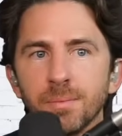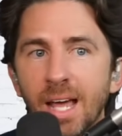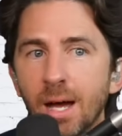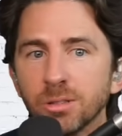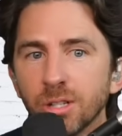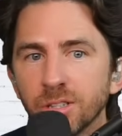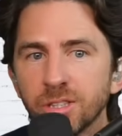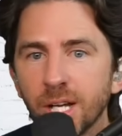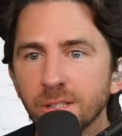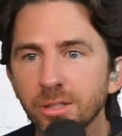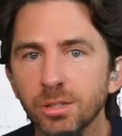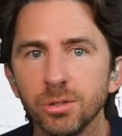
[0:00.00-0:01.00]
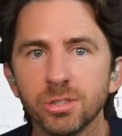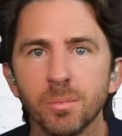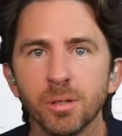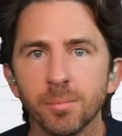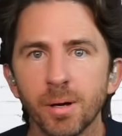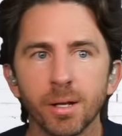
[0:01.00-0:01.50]
Now is our chance to do
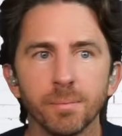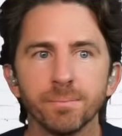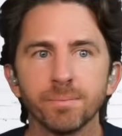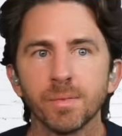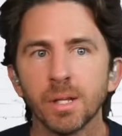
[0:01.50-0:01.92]
something about it.